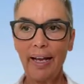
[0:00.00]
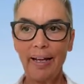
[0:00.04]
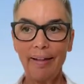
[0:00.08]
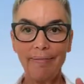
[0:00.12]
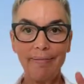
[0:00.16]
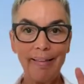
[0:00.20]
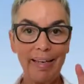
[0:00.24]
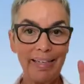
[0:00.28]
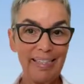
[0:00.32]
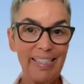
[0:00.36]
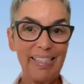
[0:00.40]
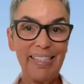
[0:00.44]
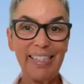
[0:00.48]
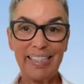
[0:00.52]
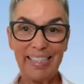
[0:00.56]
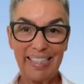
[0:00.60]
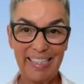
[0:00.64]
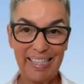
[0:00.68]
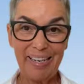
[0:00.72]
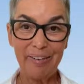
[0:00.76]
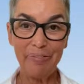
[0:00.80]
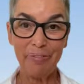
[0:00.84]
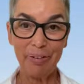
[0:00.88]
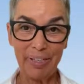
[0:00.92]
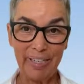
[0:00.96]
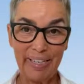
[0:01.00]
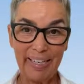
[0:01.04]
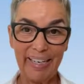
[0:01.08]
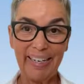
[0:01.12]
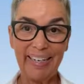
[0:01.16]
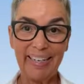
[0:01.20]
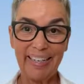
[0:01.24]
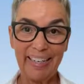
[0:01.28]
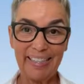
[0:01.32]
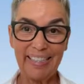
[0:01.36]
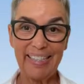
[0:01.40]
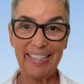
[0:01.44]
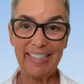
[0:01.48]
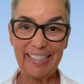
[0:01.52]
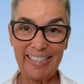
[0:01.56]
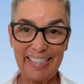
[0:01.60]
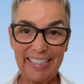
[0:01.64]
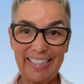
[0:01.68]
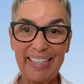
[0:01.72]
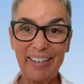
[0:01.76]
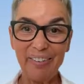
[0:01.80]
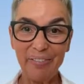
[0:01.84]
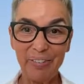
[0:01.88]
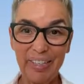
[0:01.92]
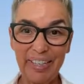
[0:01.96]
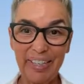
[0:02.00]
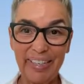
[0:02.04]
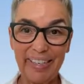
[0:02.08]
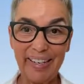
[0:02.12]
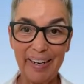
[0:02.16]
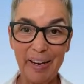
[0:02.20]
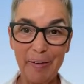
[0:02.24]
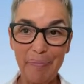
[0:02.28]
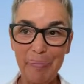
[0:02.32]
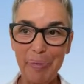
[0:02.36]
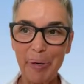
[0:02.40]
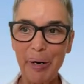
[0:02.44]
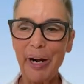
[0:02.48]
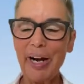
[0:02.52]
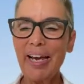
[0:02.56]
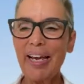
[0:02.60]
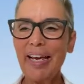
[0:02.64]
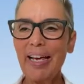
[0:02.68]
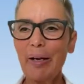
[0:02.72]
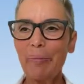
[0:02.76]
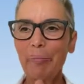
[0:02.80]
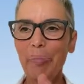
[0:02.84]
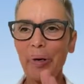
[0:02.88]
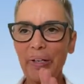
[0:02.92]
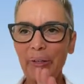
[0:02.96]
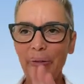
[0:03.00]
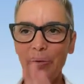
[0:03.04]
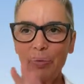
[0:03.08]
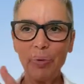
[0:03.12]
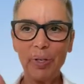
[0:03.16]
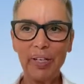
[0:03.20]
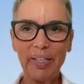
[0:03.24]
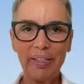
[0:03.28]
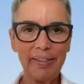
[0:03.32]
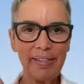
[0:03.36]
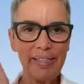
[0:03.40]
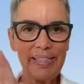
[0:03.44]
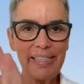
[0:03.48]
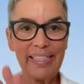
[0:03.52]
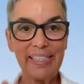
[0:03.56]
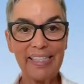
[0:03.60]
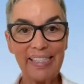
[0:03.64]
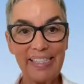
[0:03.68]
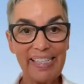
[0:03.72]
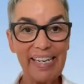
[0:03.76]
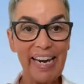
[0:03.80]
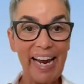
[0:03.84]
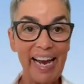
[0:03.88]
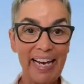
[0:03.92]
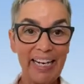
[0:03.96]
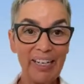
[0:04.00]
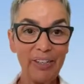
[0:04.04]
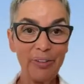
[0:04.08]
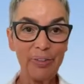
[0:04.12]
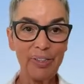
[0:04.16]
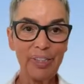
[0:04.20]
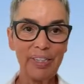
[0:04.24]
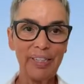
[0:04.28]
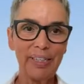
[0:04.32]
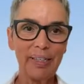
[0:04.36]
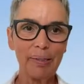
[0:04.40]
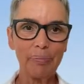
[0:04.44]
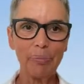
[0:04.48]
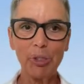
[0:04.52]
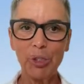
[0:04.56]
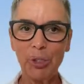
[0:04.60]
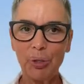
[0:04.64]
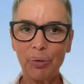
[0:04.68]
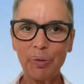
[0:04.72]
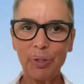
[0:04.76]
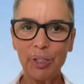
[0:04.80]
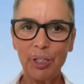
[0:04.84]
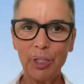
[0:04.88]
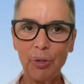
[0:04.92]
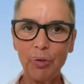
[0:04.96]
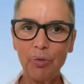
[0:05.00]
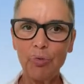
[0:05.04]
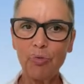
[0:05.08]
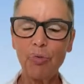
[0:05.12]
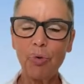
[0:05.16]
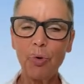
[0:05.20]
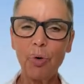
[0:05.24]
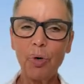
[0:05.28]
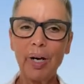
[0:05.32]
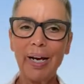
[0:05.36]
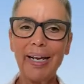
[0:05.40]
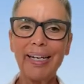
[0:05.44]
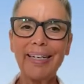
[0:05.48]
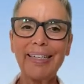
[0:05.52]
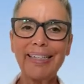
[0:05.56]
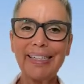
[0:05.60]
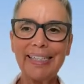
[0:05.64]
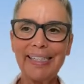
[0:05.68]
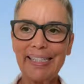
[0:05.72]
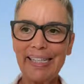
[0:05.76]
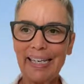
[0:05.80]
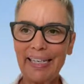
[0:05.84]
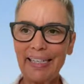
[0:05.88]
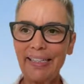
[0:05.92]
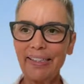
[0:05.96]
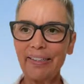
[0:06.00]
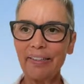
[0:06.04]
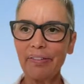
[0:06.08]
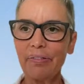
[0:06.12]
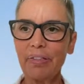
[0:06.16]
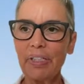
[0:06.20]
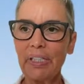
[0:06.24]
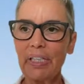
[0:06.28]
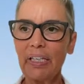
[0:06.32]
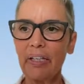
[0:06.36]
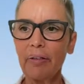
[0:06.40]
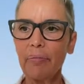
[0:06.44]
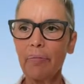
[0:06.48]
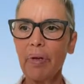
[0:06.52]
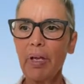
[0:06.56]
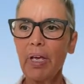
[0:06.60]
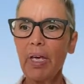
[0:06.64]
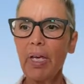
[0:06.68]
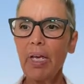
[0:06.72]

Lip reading: That's significant. That's a significant number. By the way, this is an aggregate I'm showing you for an executive team.